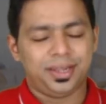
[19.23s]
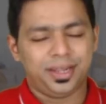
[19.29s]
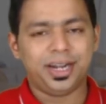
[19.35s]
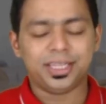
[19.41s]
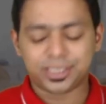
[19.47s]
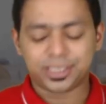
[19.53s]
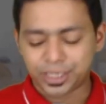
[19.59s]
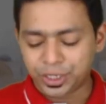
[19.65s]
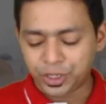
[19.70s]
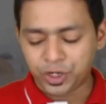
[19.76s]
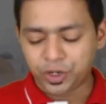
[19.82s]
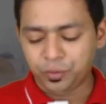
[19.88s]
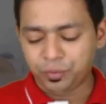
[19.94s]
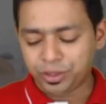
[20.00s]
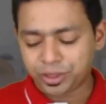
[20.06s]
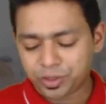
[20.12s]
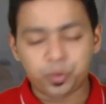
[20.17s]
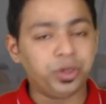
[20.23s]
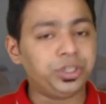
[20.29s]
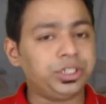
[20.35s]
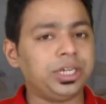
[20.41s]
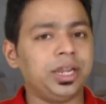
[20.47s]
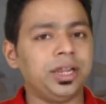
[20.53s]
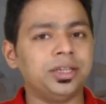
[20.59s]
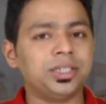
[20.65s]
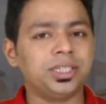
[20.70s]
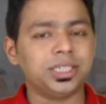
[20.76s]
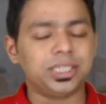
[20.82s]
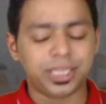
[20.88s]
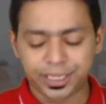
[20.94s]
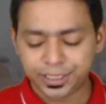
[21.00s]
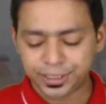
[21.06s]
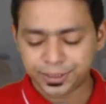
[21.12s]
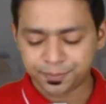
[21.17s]
Let us continue with question and answer
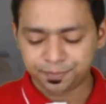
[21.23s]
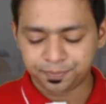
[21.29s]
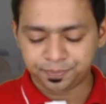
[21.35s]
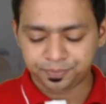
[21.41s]
series.